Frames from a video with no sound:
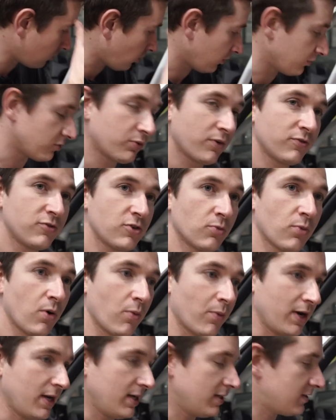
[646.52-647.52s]
once we've done what
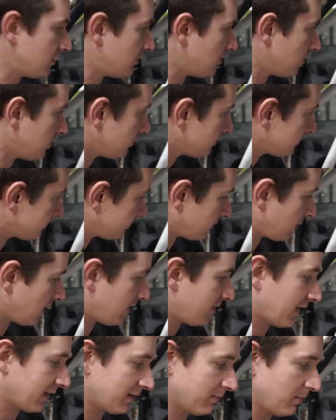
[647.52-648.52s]
we need to do,
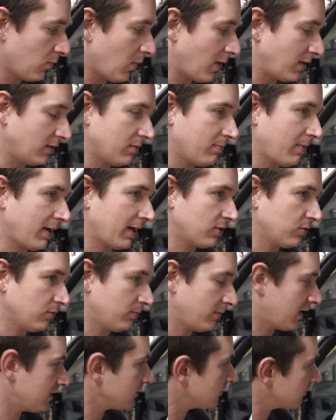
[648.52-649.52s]
and that can be welded back up
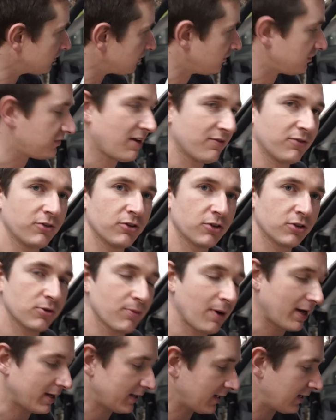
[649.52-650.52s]
then, because it's never going to come
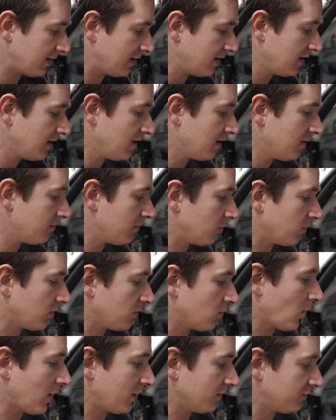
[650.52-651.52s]
out again. But we're
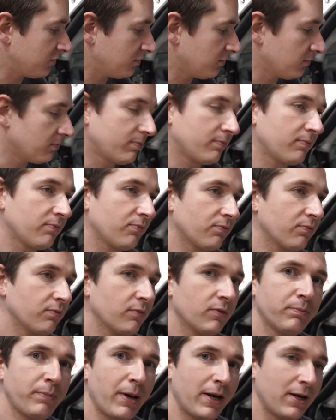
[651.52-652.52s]
going to weld some
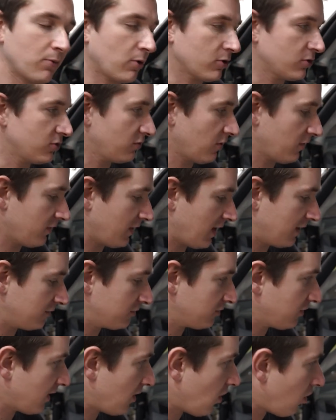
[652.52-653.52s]
penny washers on there,
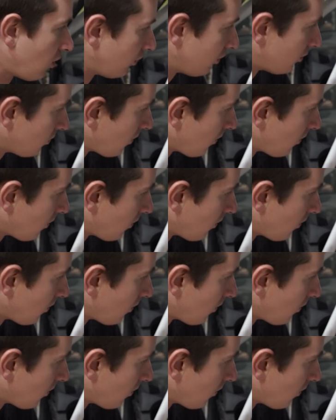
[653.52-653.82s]
so then all the